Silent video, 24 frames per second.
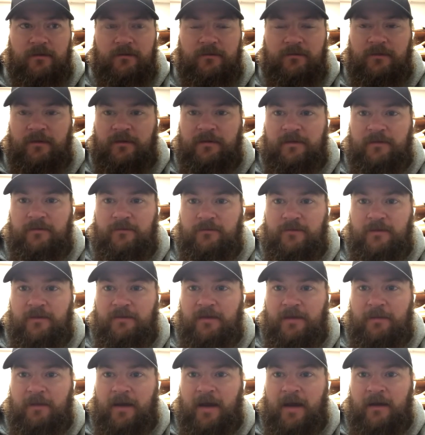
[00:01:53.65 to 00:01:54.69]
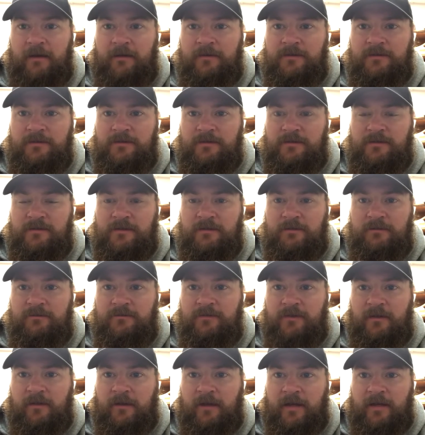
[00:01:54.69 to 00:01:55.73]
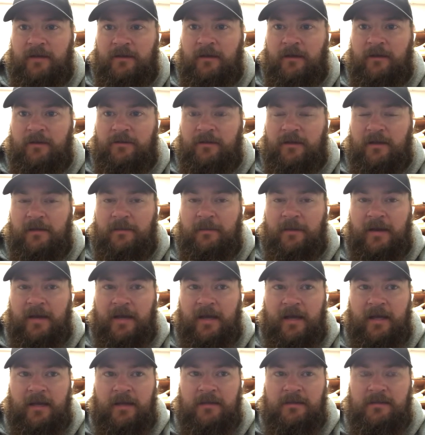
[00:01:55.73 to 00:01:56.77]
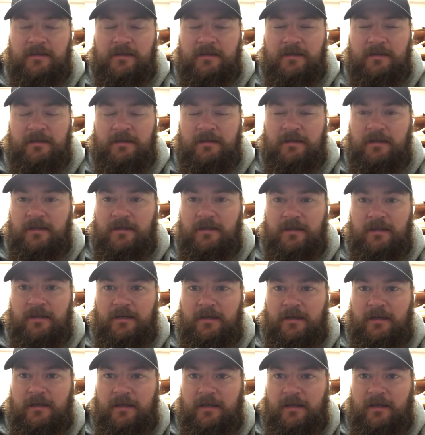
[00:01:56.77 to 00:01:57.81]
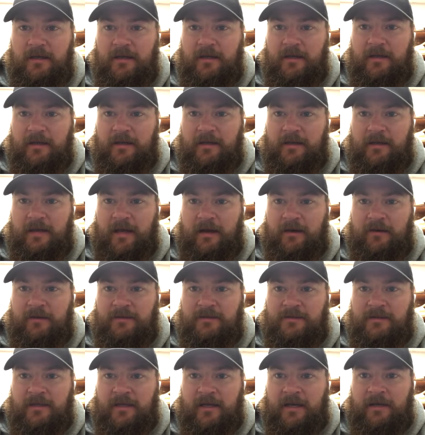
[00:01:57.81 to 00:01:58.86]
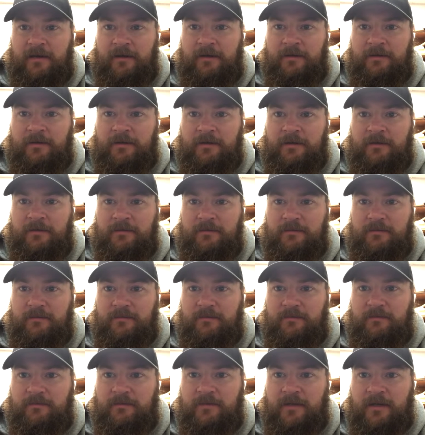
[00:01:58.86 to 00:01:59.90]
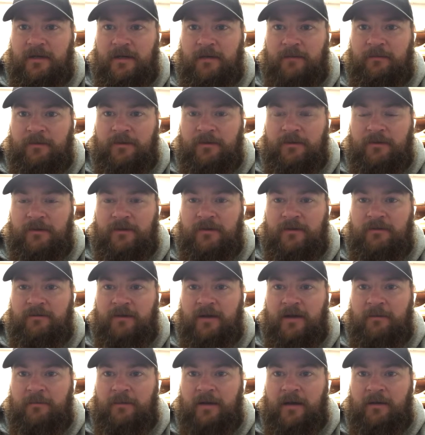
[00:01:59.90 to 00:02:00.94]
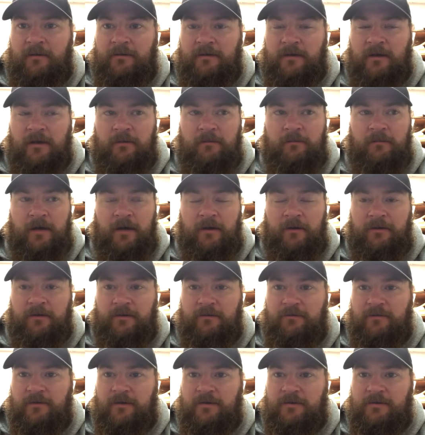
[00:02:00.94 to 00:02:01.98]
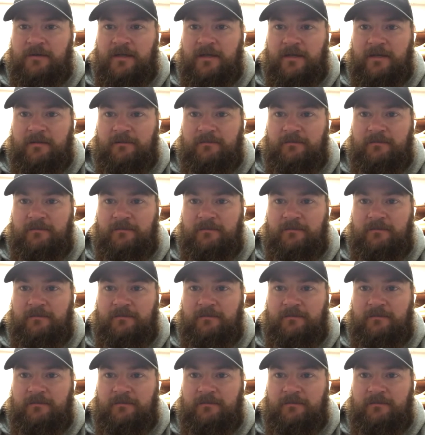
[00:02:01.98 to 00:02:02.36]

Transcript: 50 pounds used to feel like nothing in my hands, and now it's like I go to pick up a 35-pound dumbbell and it feels like